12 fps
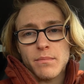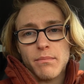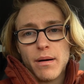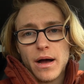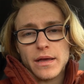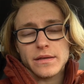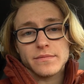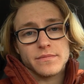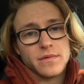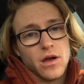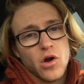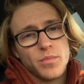But
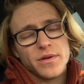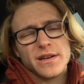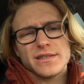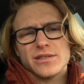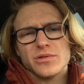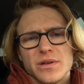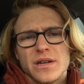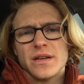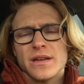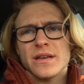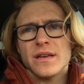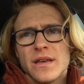I hope you guys enjoyed
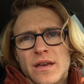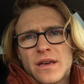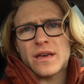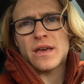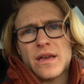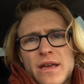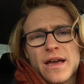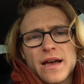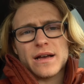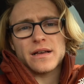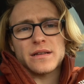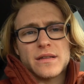
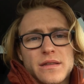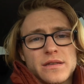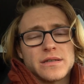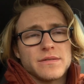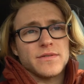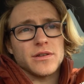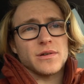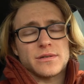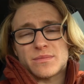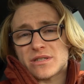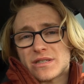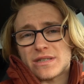this video as
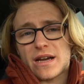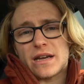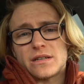much as I